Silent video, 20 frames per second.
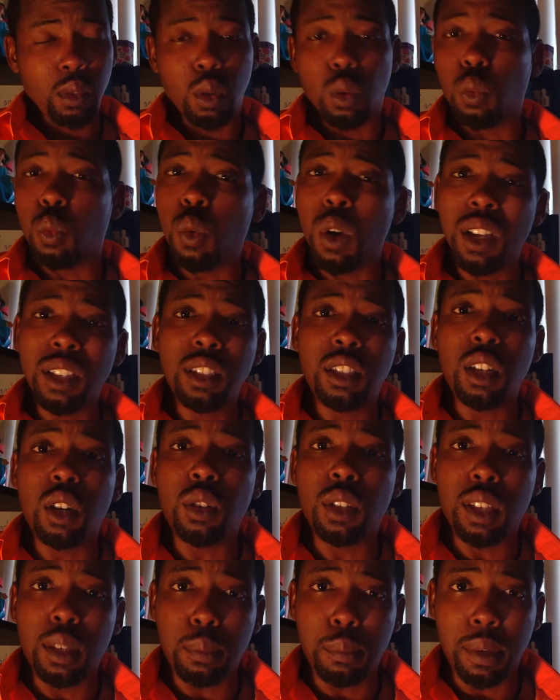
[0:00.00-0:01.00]
One,
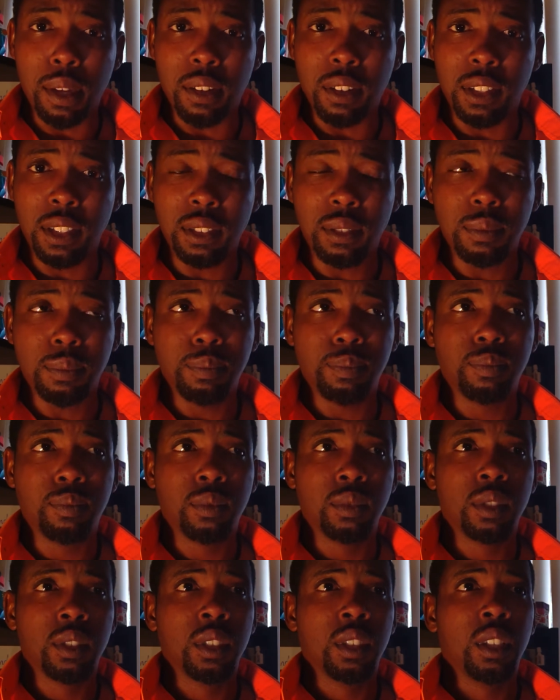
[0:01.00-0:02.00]
don't get married.
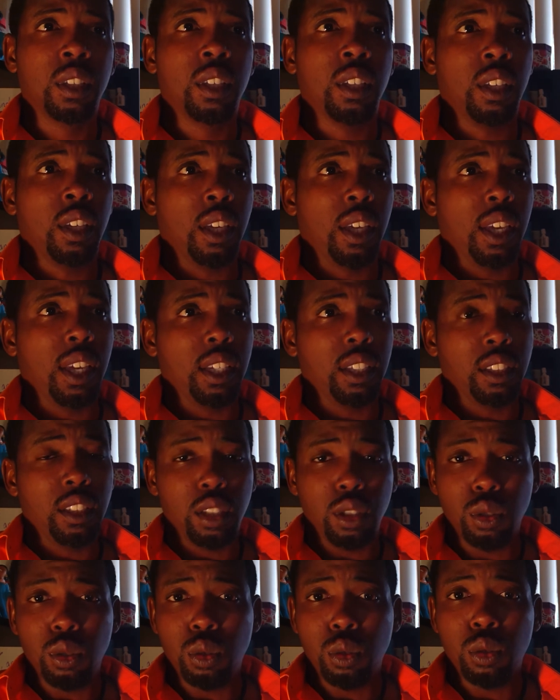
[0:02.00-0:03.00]
And
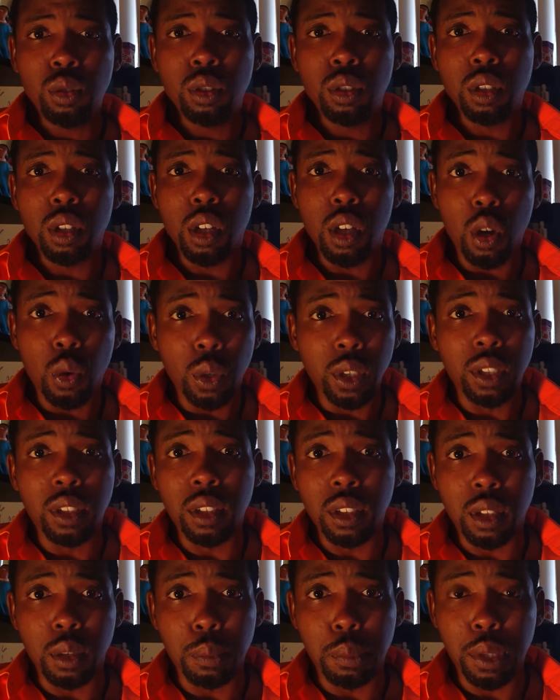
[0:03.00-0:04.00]
two, go
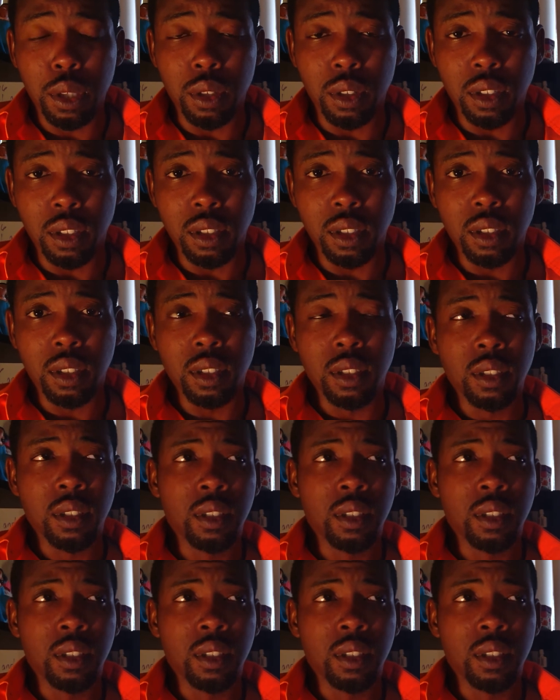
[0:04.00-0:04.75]
into computers."